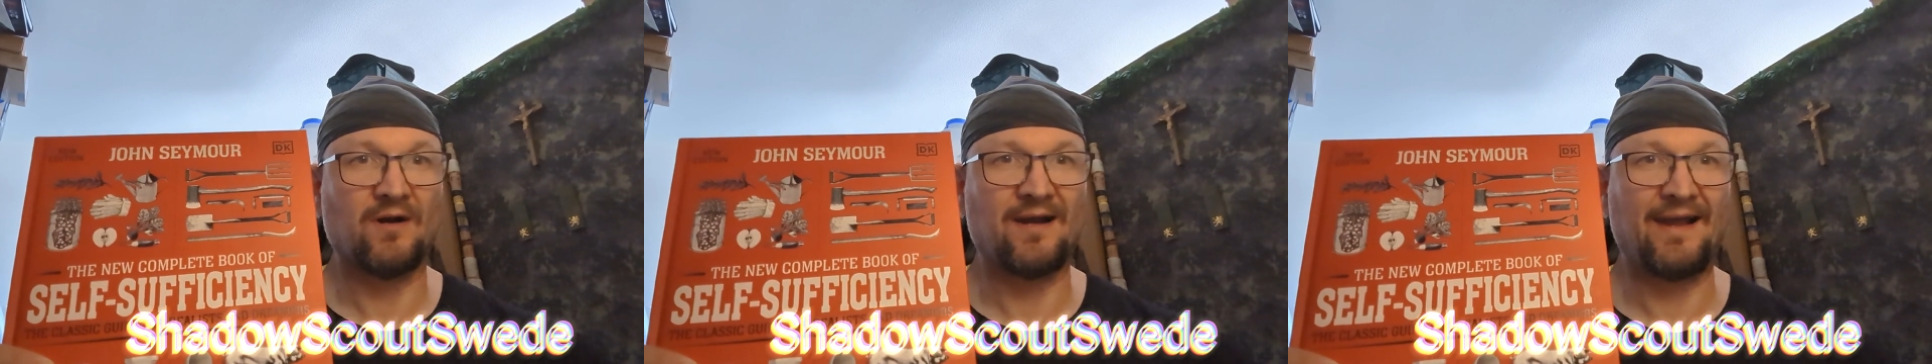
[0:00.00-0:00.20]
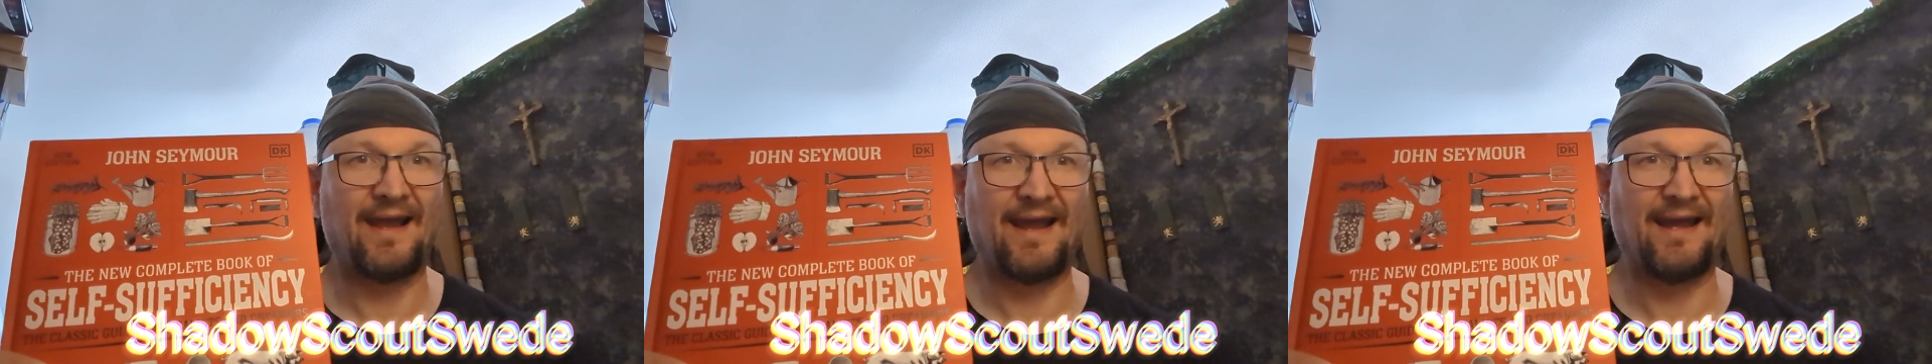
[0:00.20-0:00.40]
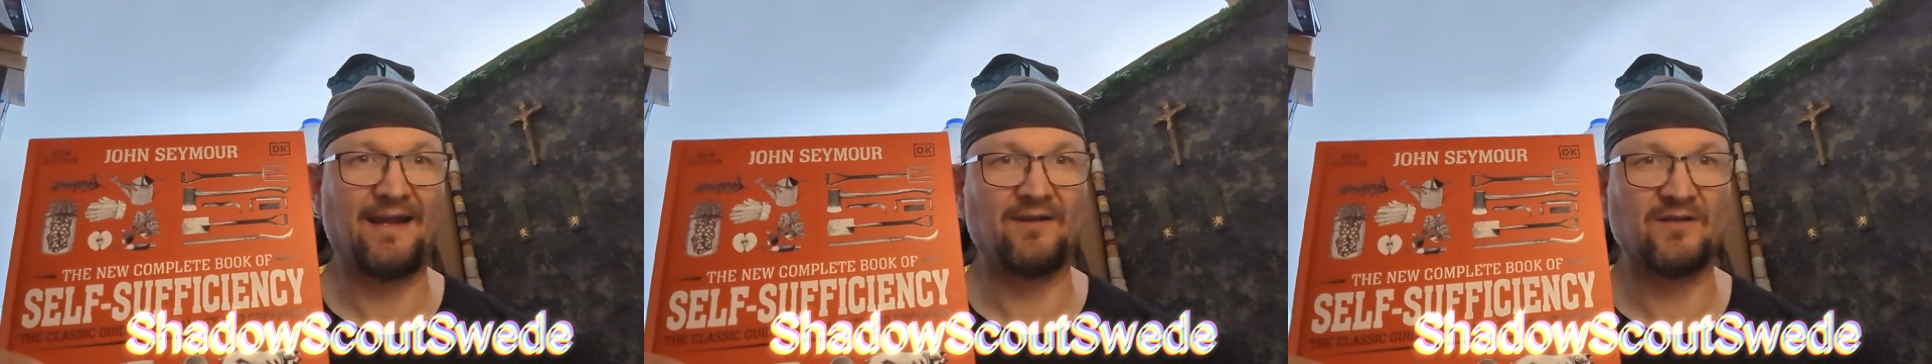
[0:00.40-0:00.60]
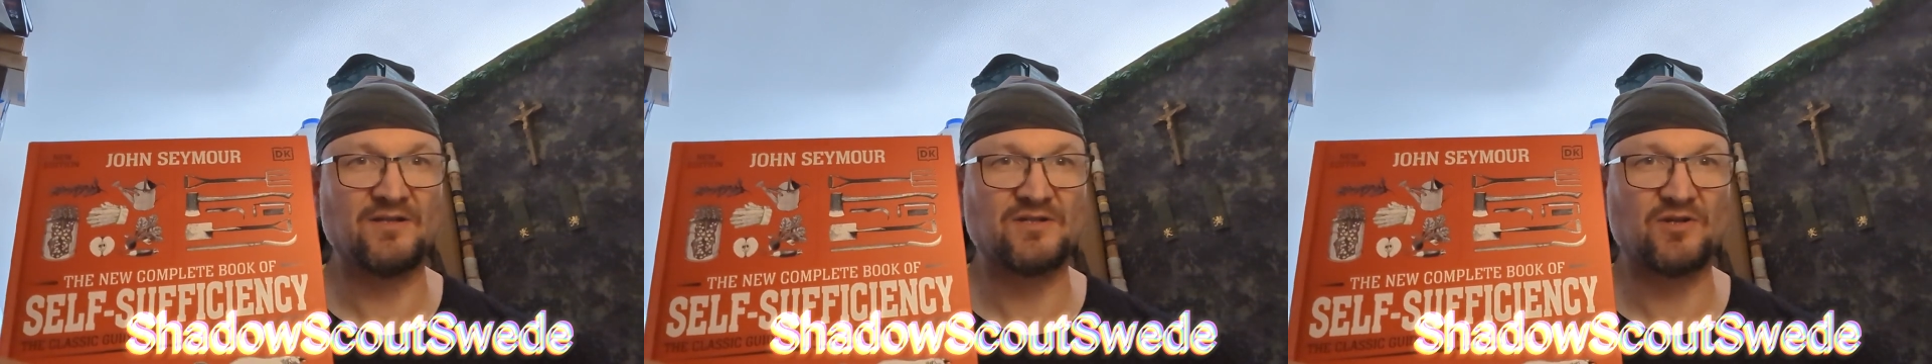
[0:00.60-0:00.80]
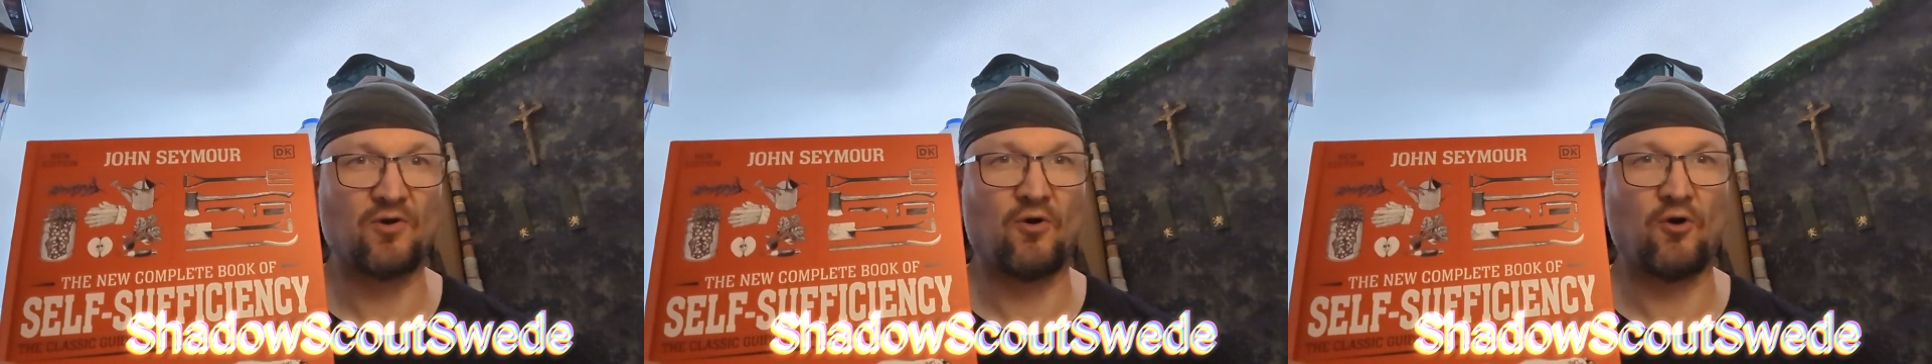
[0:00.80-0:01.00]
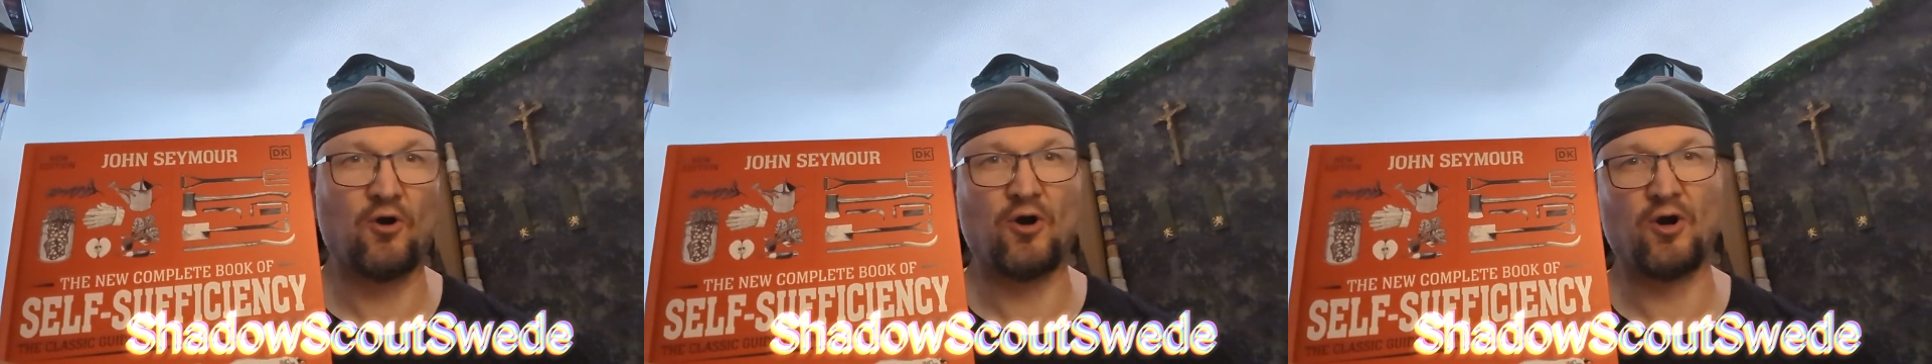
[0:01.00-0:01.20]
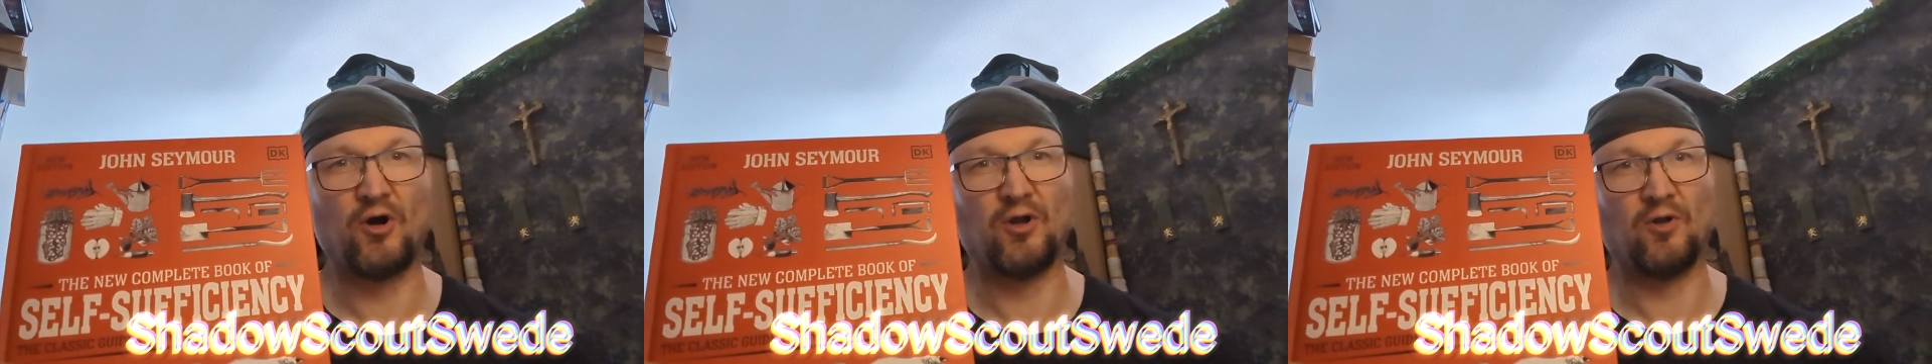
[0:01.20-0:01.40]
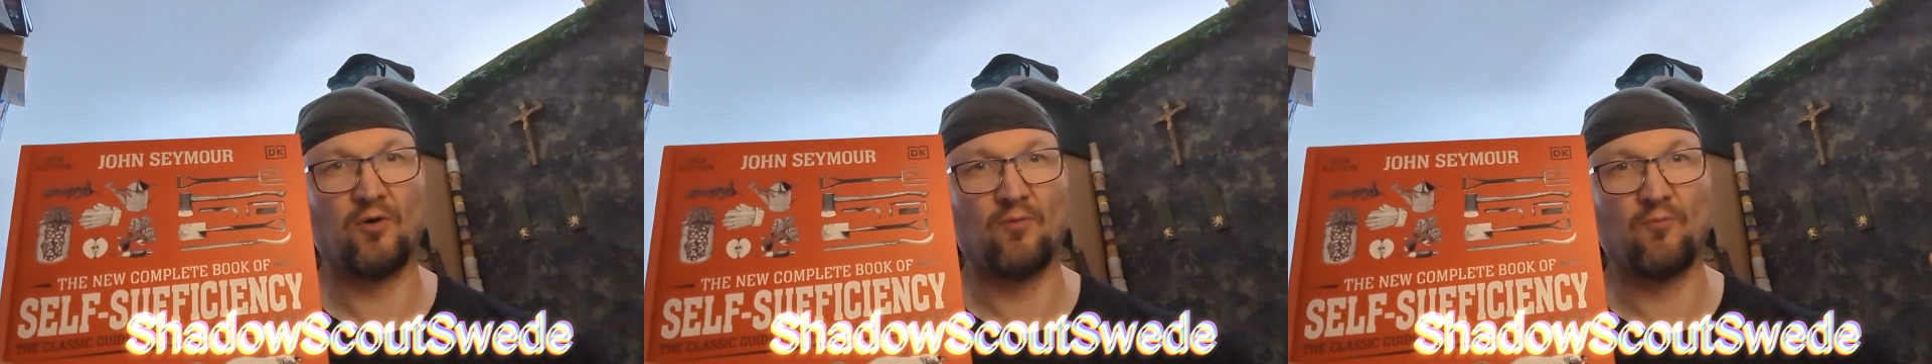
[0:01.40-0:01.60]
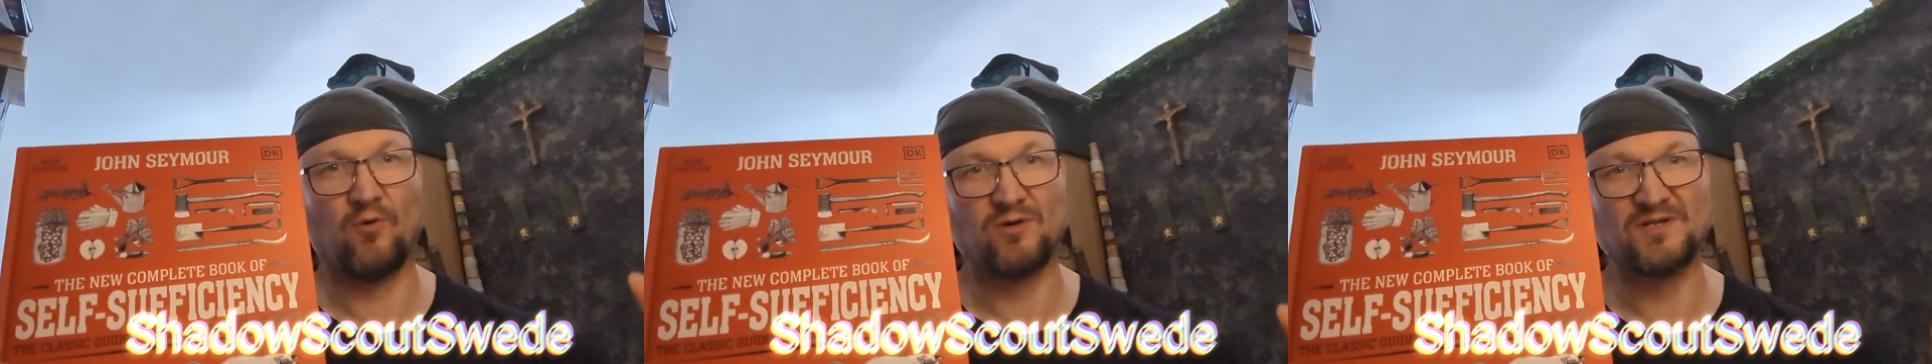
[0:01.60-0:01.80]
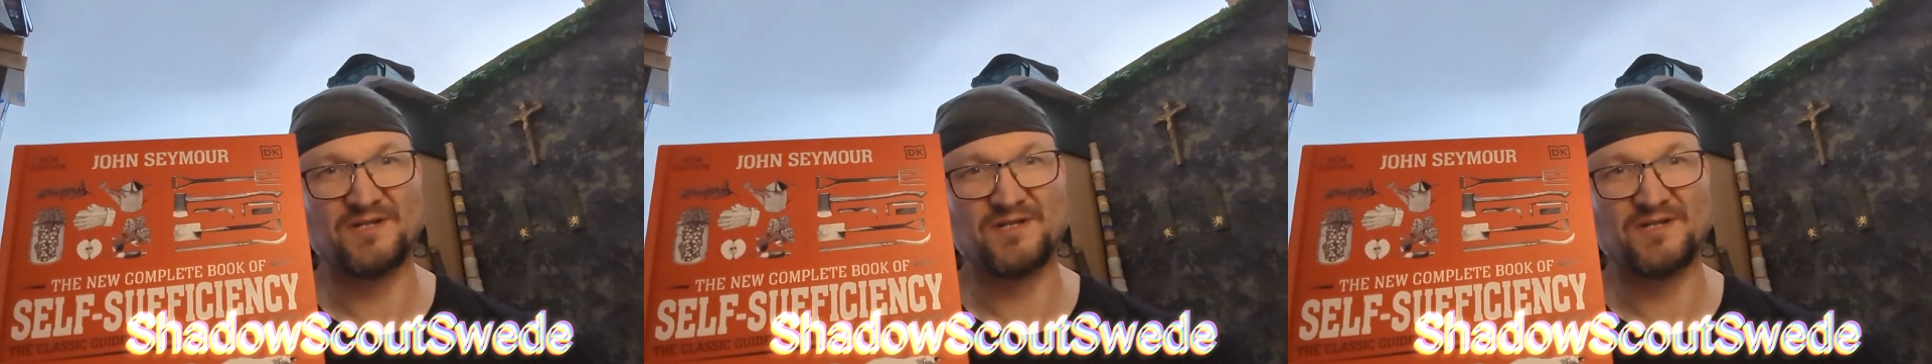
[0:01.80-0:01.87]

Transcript: clay in the soil or more